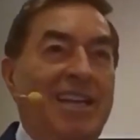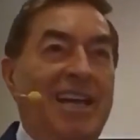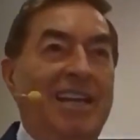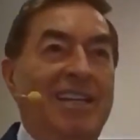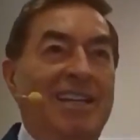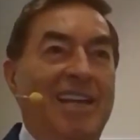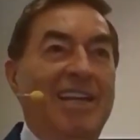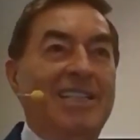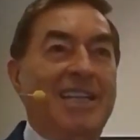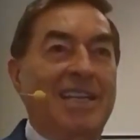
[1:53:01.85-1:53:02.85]
And
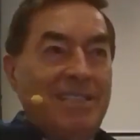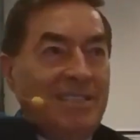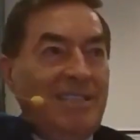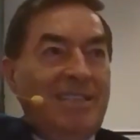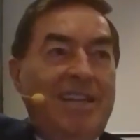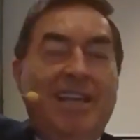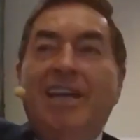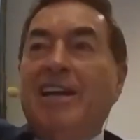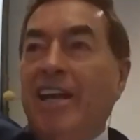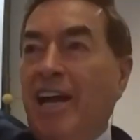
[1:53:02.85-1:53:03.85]
he says, Here I